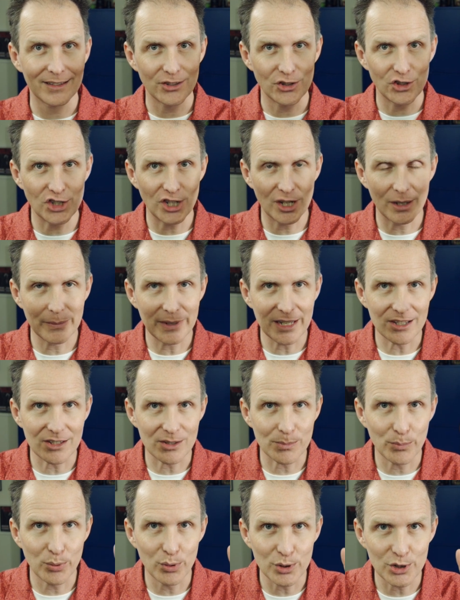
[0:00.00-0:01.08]
Jeremy has
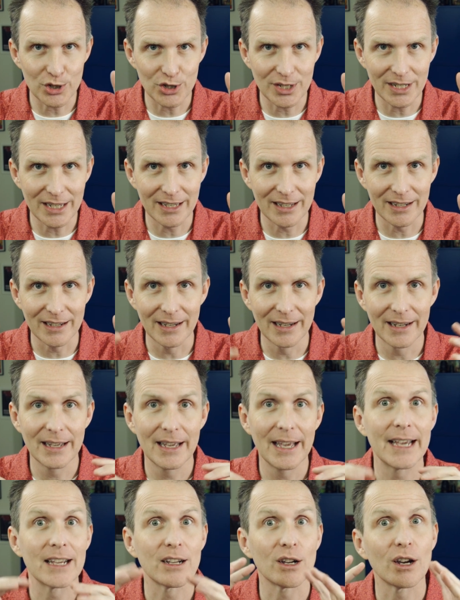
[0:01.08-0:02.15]
pushed in
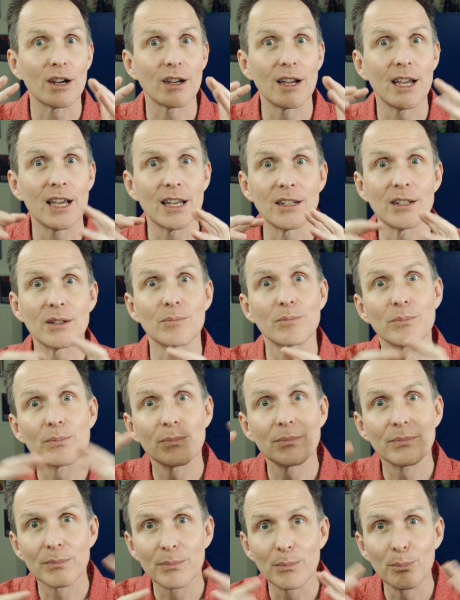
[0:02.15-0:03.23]
and
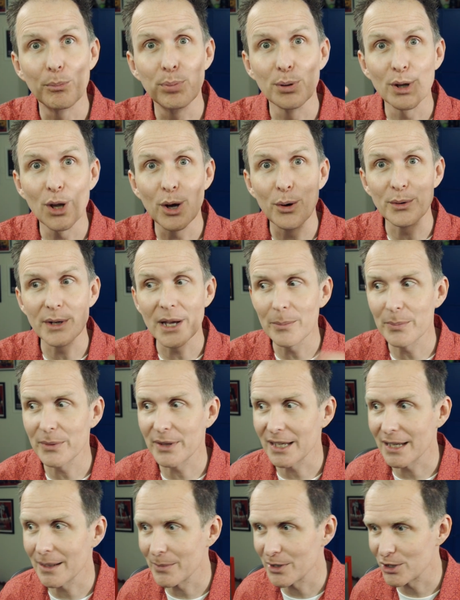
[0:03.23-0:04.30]
blown up
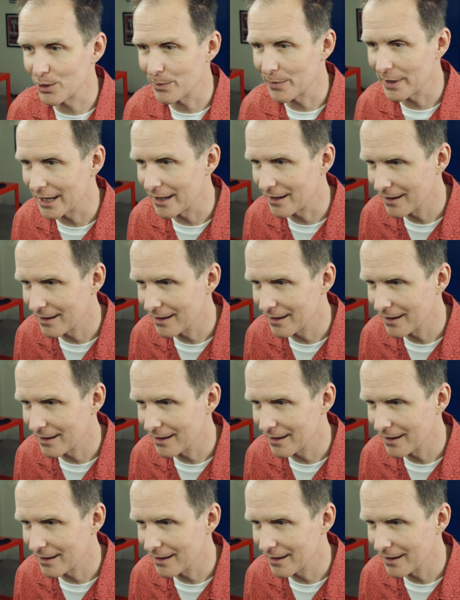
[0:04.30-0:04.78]
the image a bit.